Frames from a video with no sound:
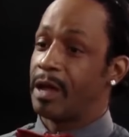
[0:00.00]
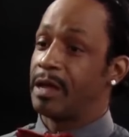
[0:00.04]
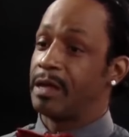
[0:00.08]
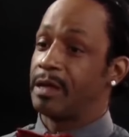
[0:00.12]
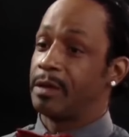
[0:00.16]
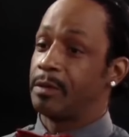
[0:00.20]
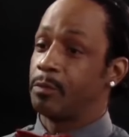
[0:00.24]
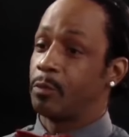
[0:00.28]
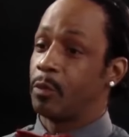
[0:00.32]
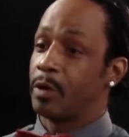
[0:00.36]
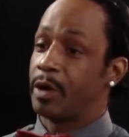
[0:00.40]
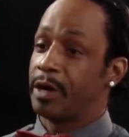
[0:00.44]
And
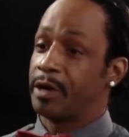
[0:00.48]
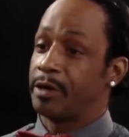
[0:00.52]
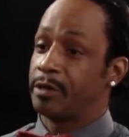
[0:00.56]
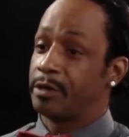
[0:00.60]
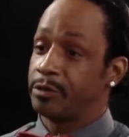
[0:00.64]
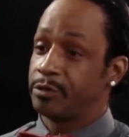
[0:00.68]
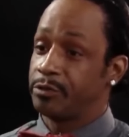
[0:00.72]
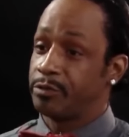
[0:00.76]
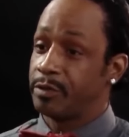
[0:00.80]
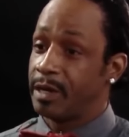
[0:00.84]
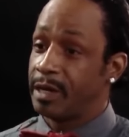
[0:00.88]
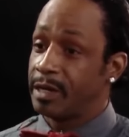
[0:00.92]
when they were
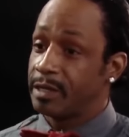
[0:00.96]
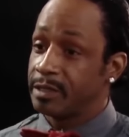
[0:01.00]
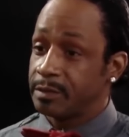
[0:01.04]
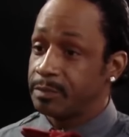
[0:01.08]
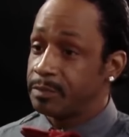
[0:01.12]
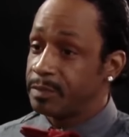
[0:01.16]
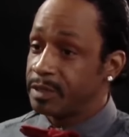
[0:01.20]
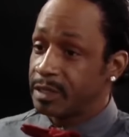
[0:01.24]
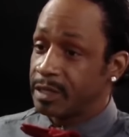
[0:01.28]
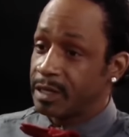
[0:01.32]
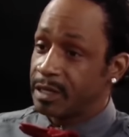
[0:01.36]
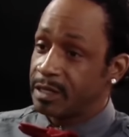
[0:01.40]

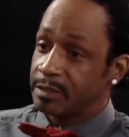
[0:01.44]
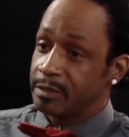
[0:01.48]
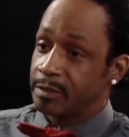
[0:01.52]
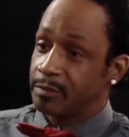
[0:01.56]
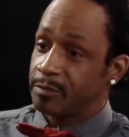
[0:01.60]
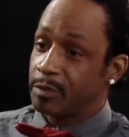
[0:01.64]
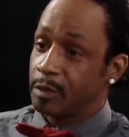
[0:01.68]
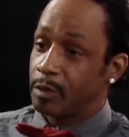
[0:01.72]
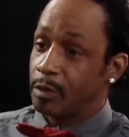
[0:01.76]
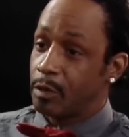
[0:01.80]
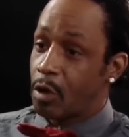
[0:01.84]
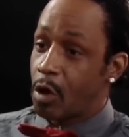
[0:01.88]
arguing over
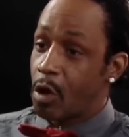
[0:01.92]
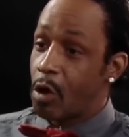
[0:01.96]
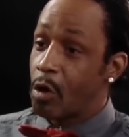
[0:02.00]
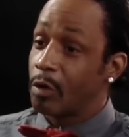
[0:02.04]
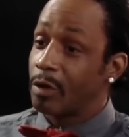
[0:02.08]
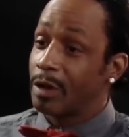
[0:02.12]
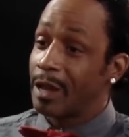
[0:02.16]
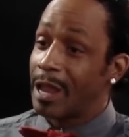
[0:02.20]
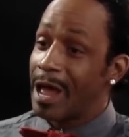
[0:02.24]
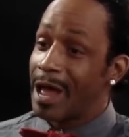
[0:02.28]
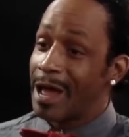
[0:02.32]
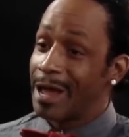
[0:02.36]
Katt's
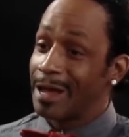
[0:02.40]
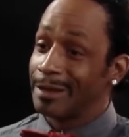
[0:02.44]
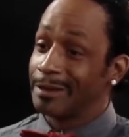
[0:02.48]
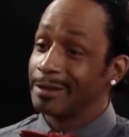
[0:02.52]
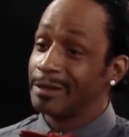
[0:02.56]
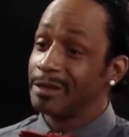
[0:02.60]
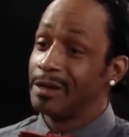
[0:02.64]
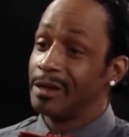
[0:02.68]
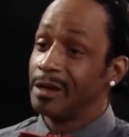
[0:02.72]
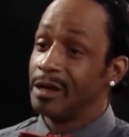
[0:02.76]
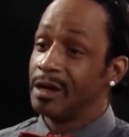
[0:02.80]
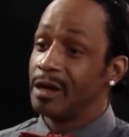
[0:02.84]
beef
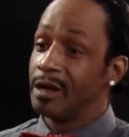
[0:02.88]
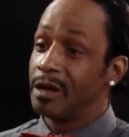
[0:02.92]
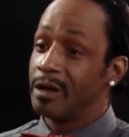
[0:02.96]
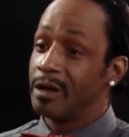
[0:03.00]
with other